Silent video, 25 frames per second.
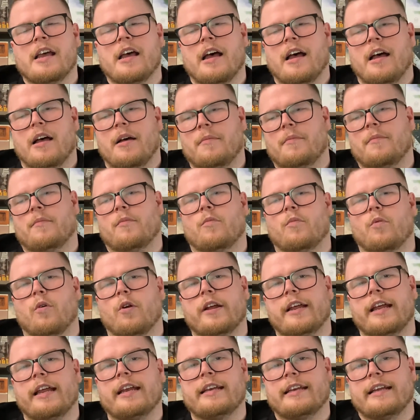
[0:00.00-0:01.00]

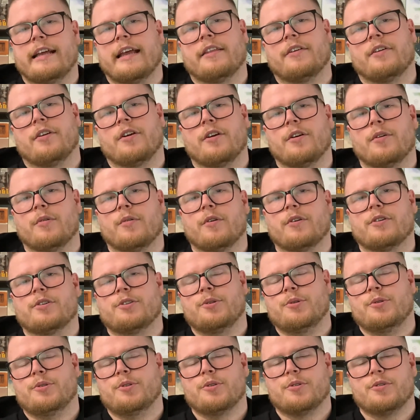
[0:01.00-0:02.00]
working together in order
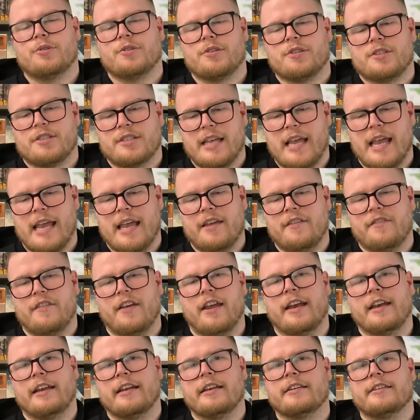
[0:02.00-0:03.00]
to save
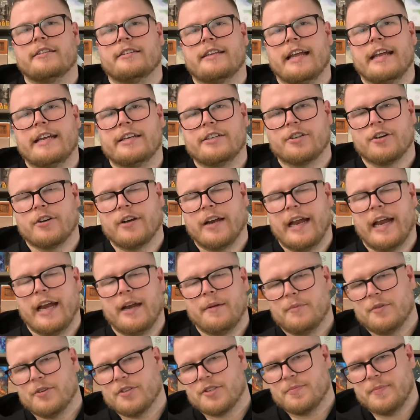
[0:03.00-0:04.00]
an endangered
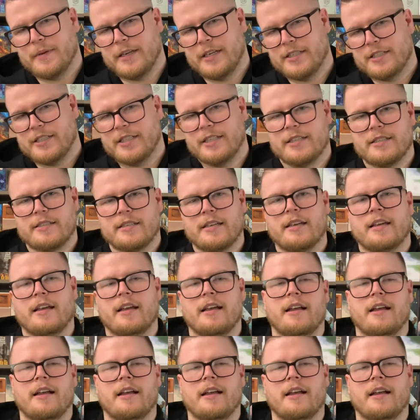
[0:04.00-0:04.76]
animal species.